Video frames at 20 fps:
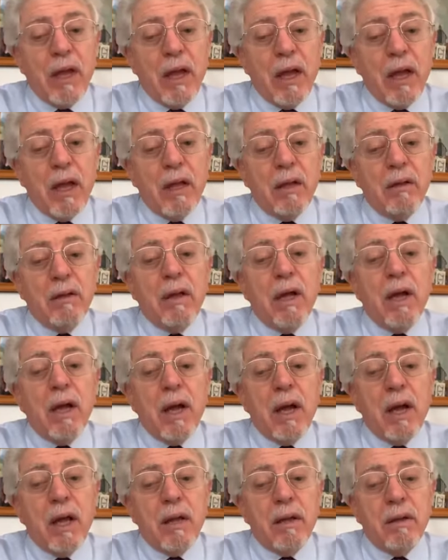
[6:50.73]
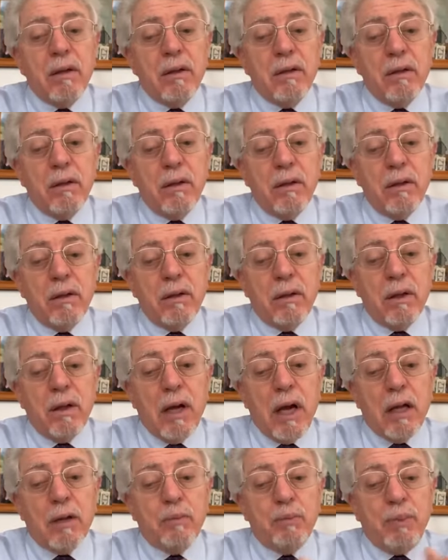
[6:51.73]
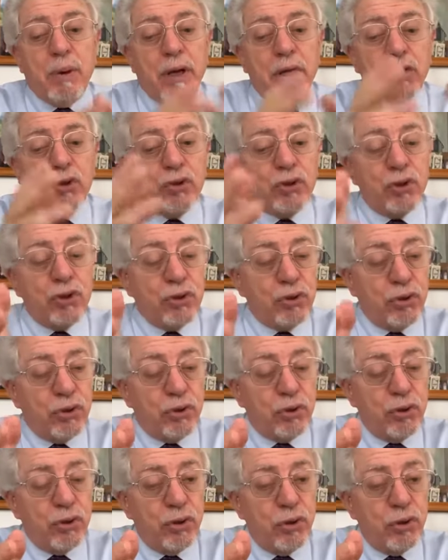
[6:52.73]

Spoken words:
and God punishes